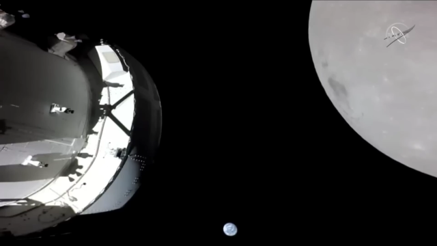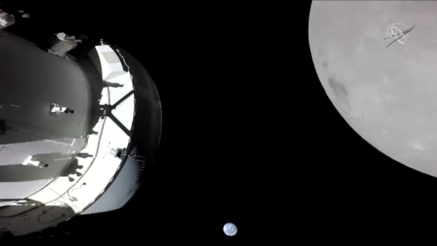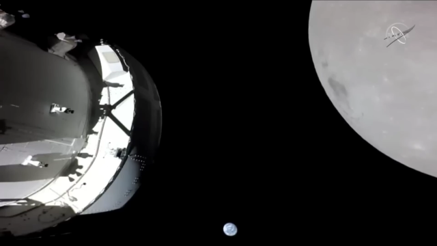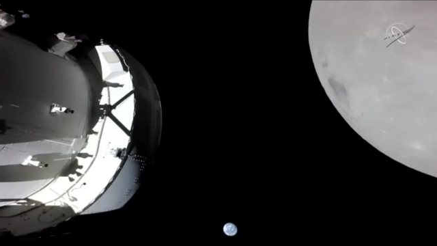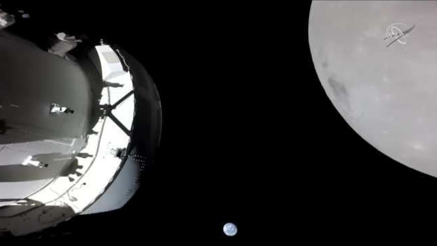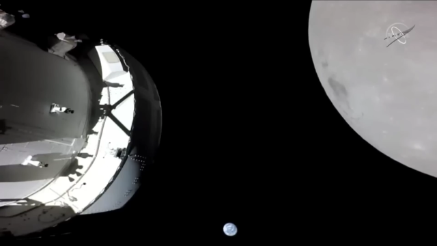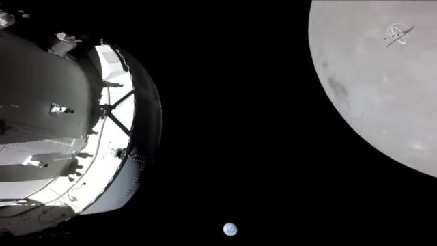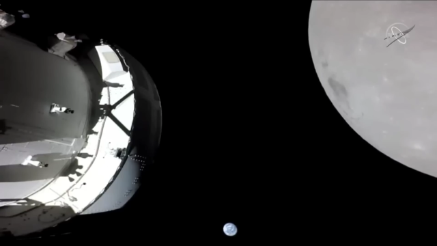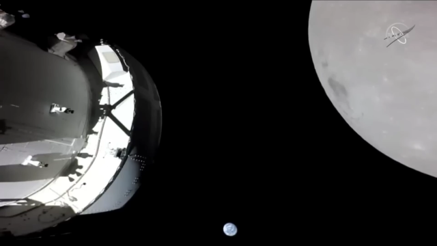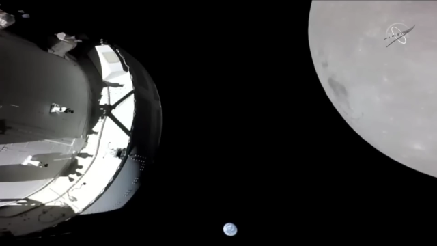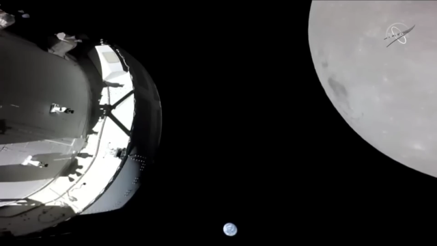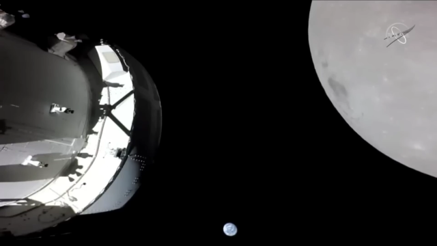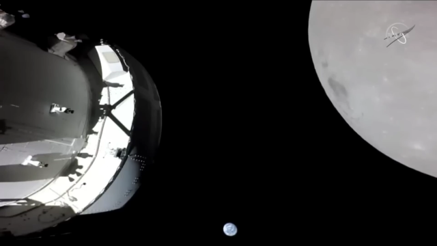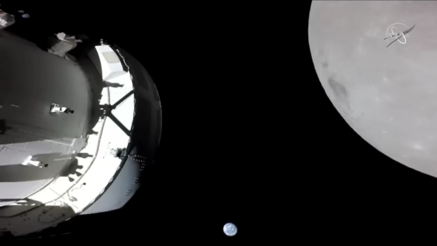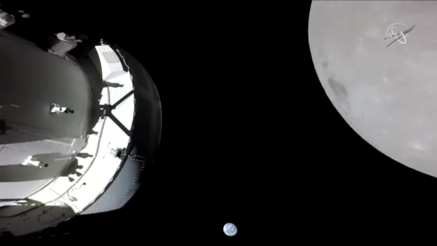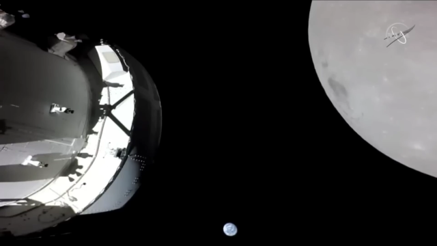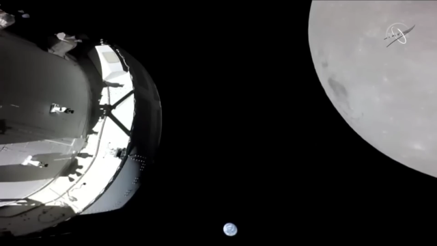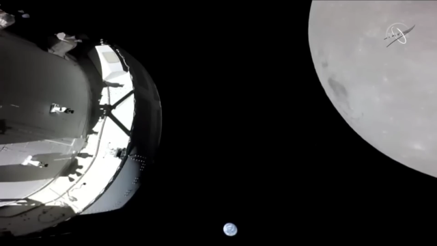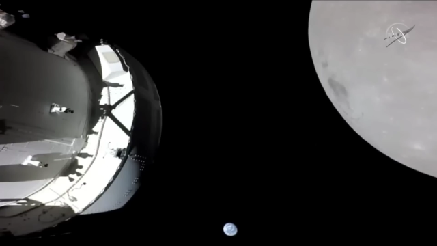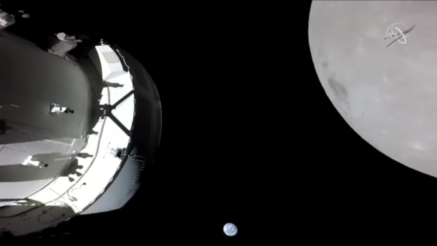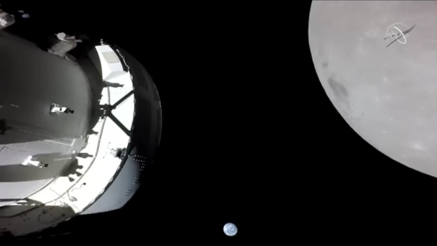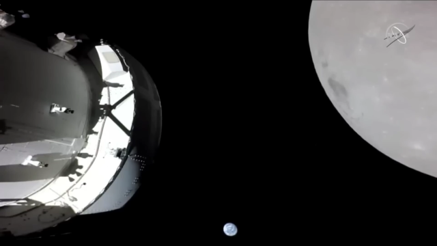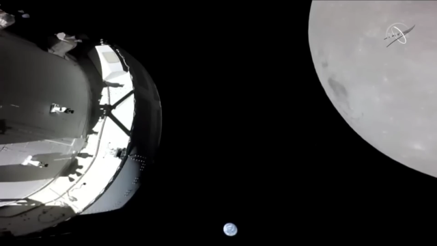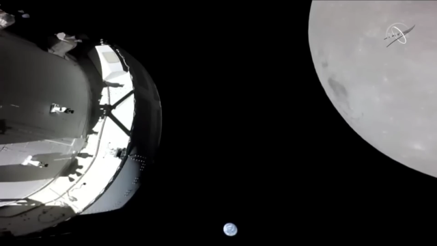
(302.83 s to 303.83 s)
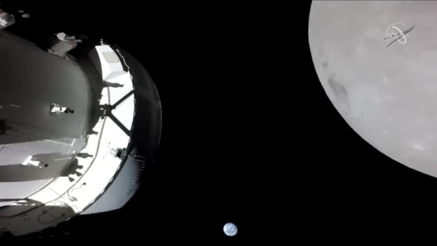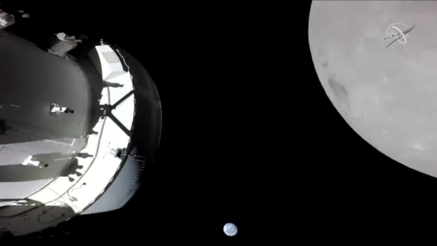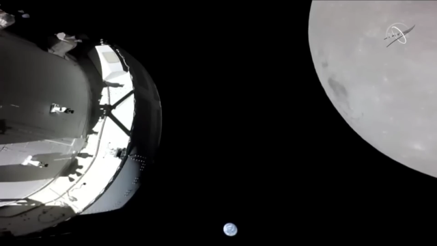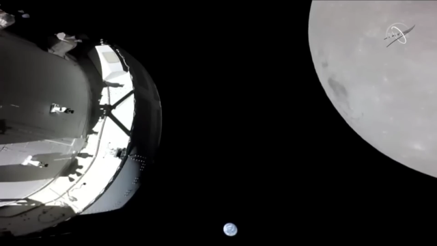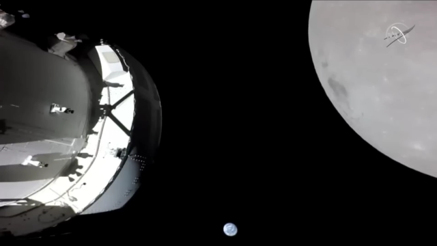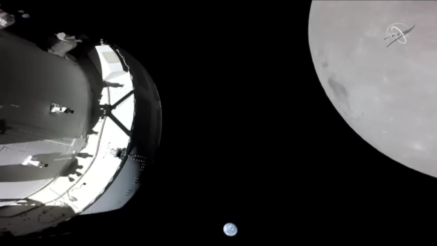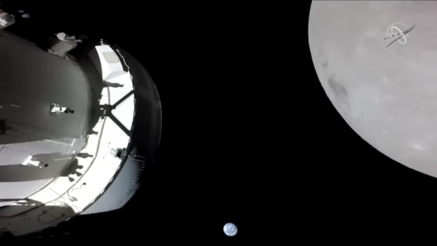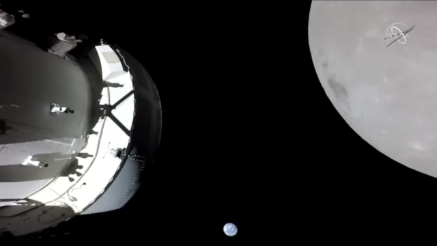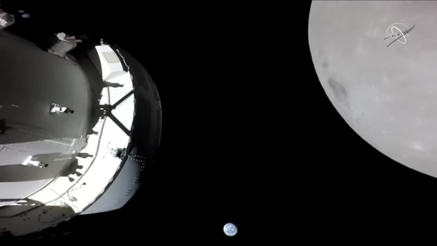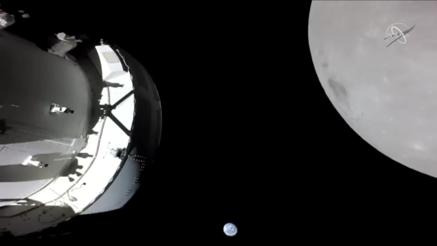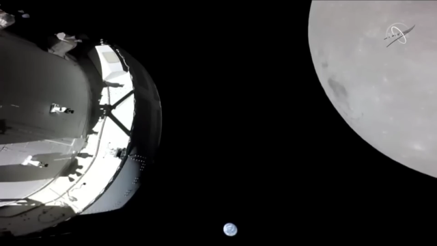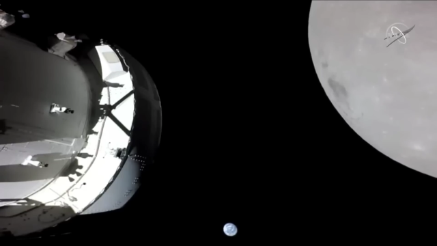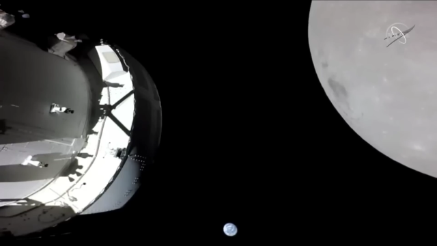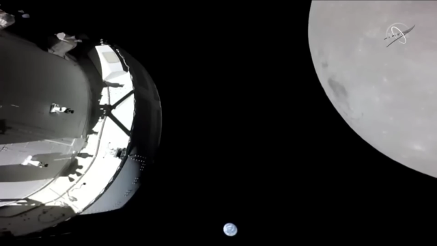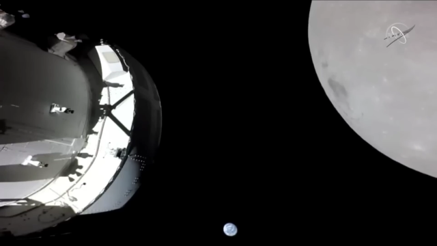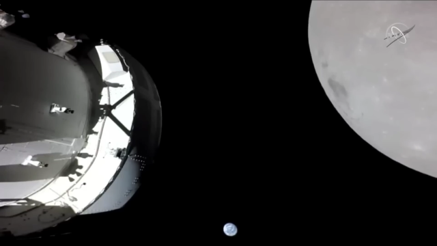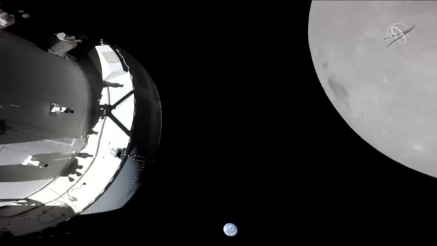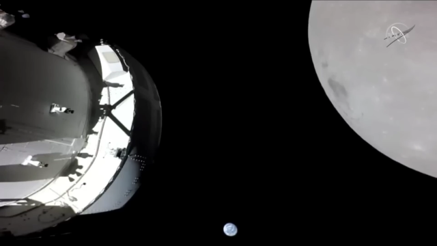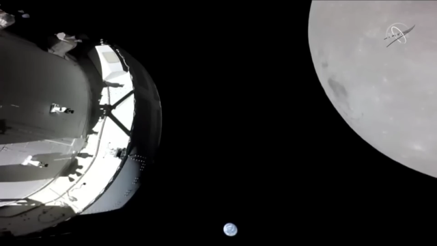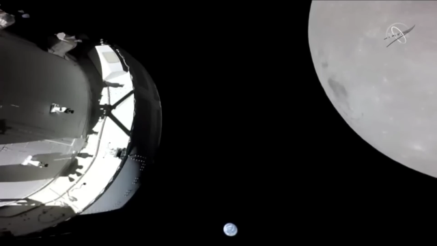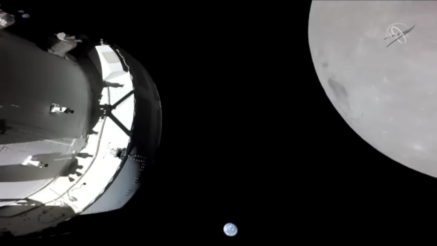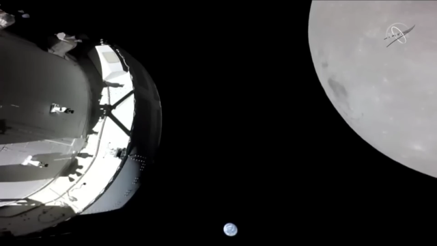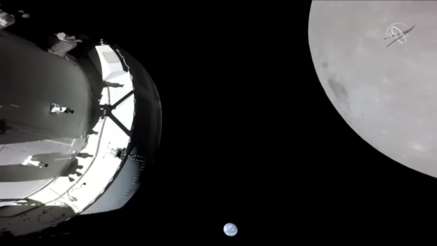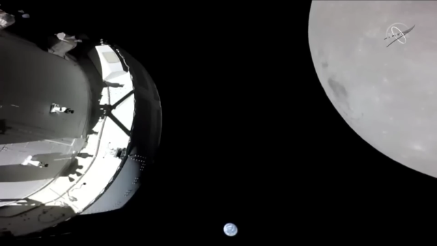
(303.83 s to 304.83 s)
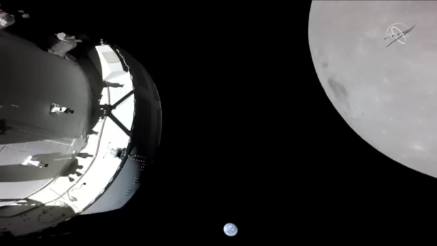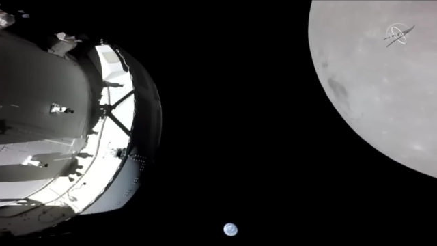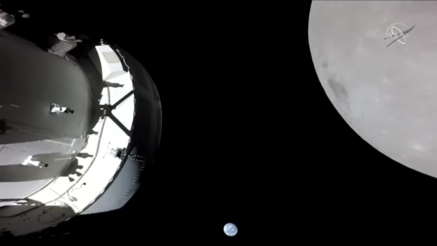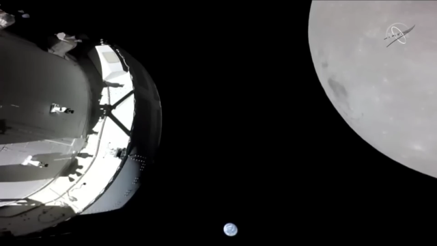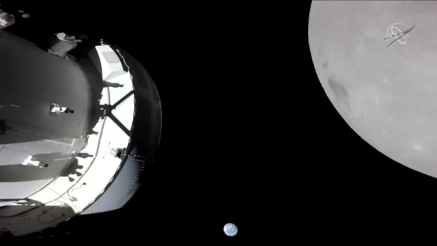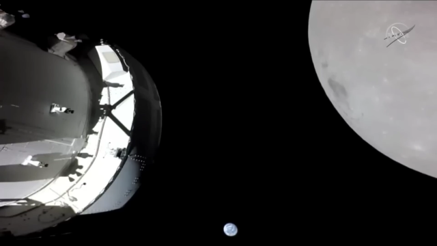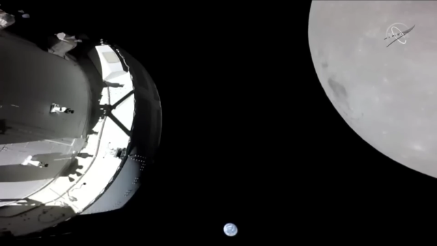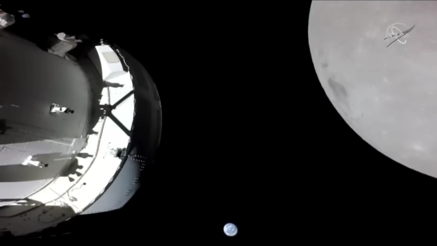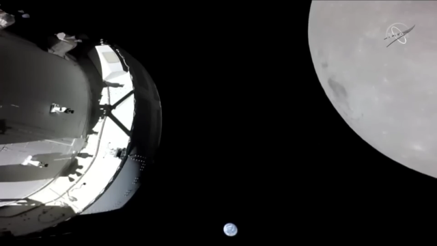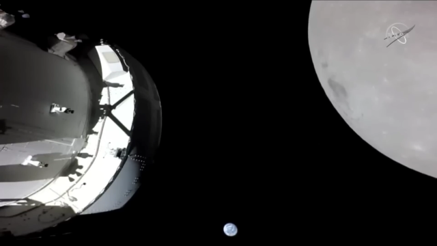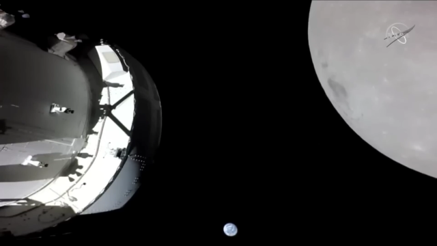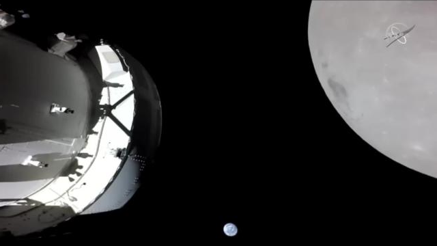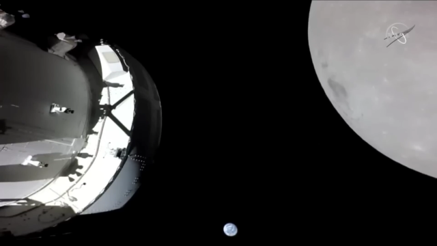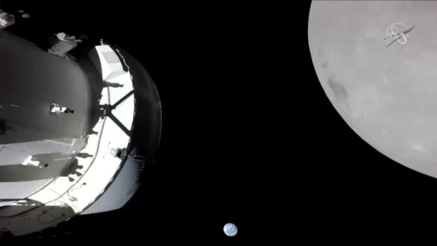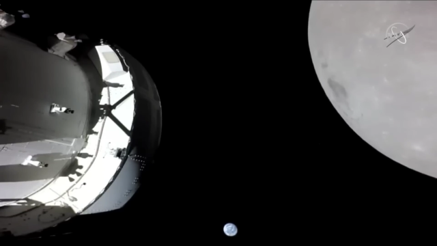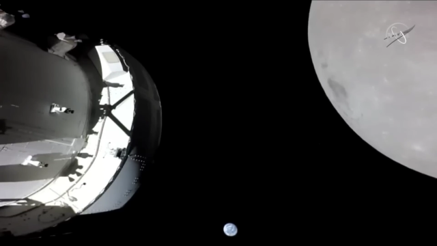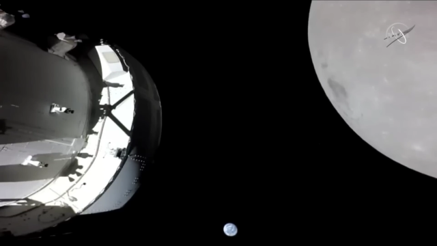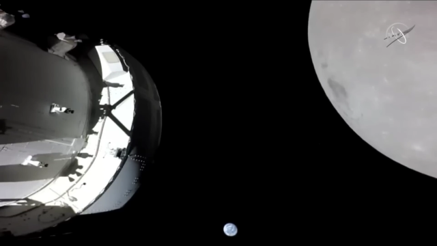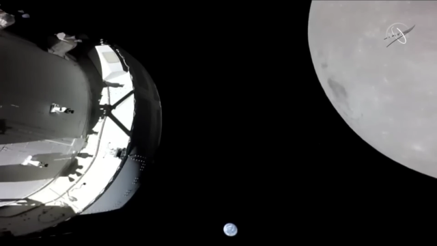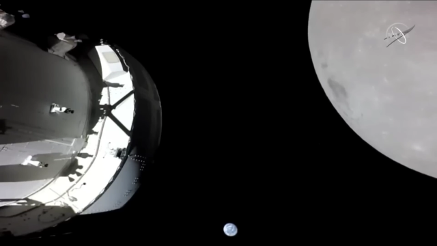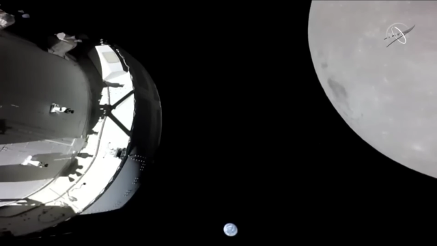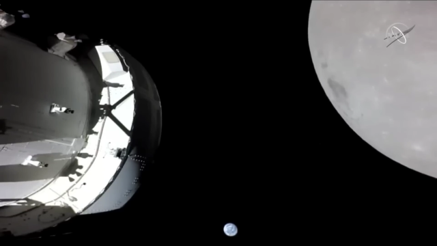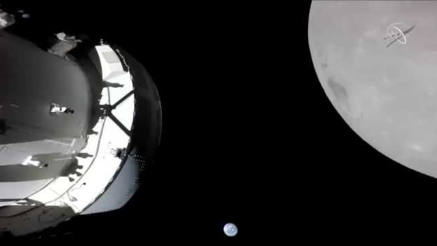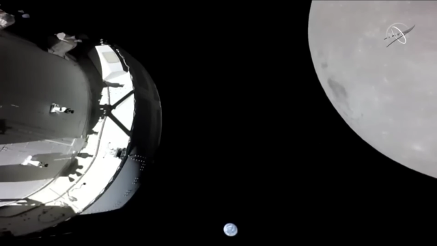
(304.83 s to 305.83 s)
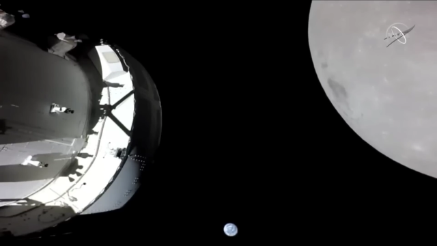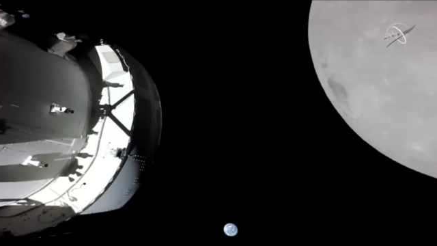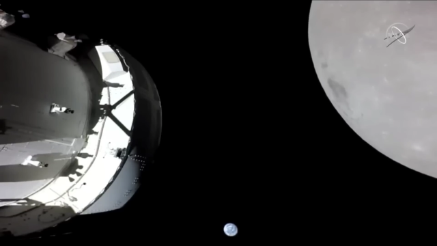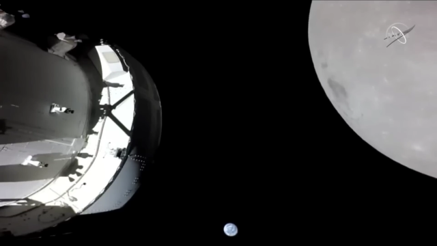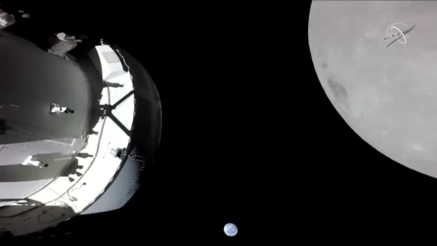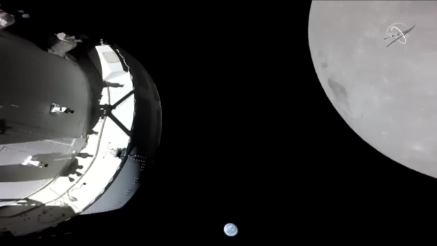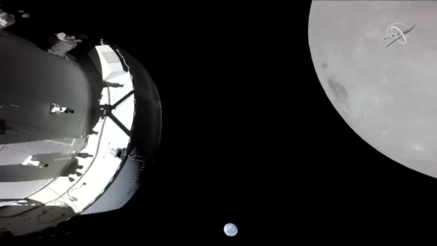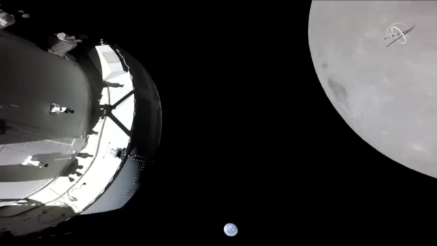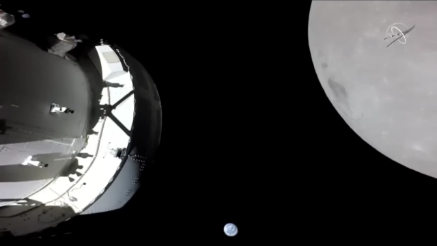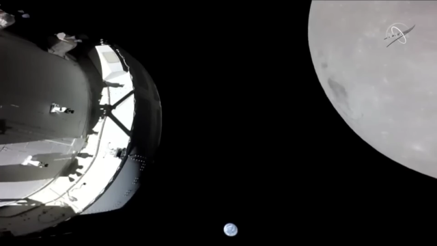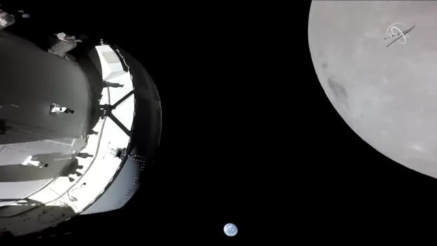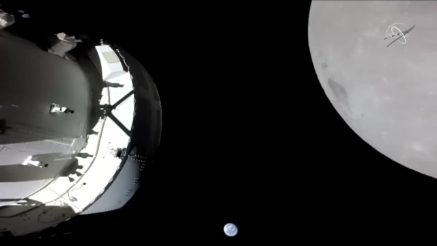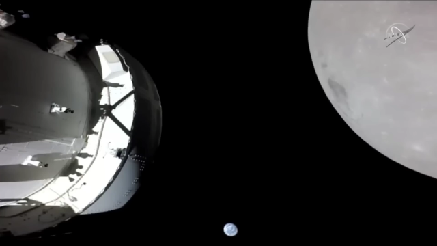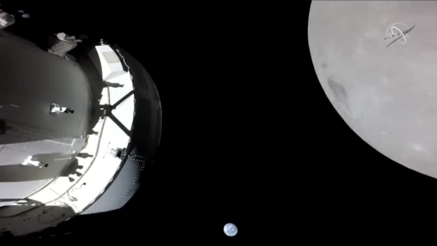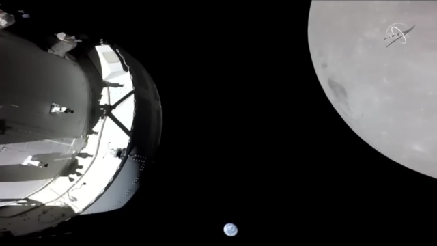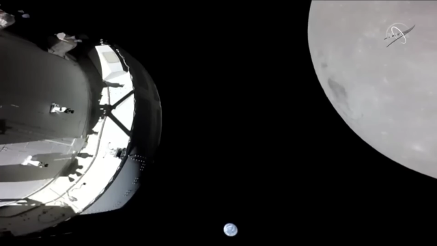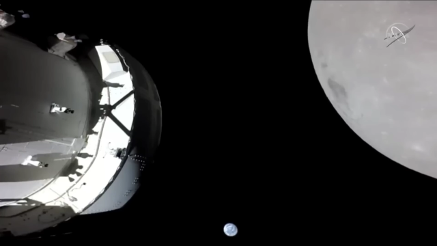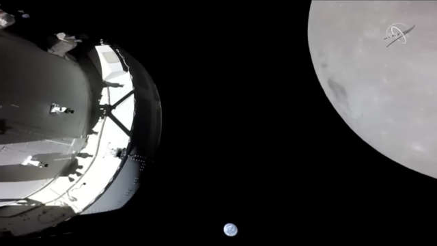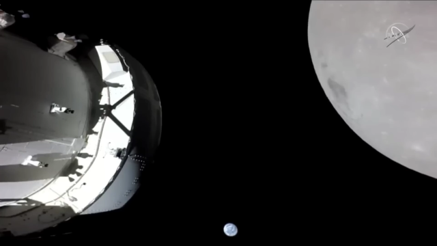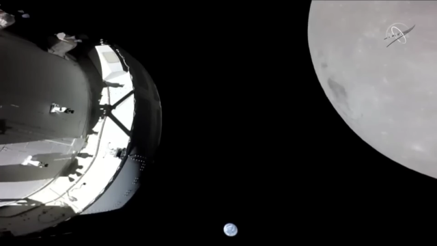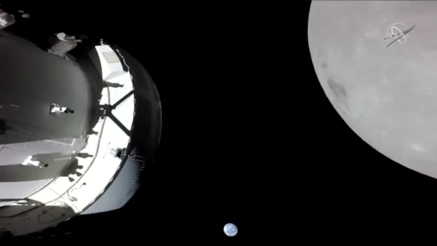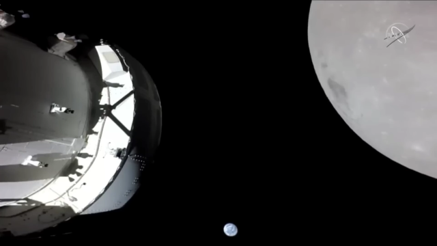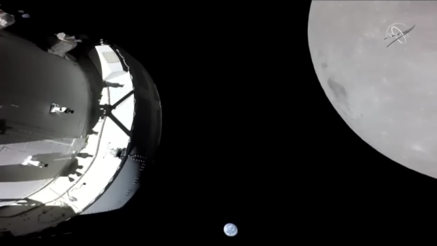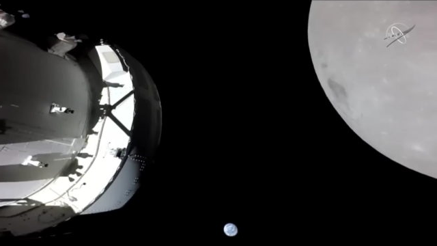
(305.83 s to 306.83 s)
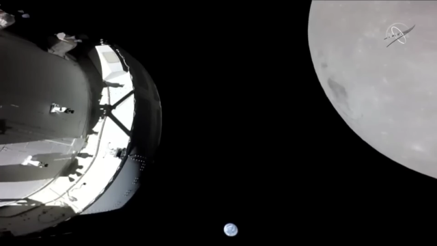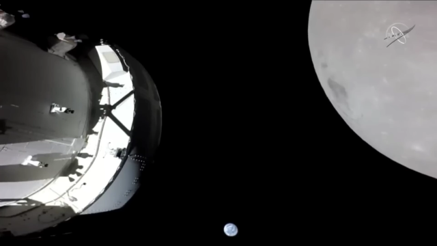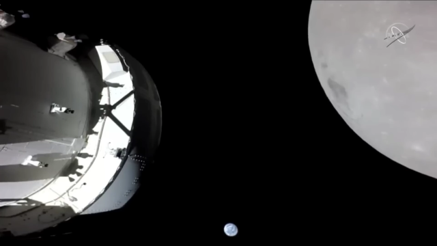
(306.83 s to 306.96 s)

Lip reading: [unreadable: no face in view]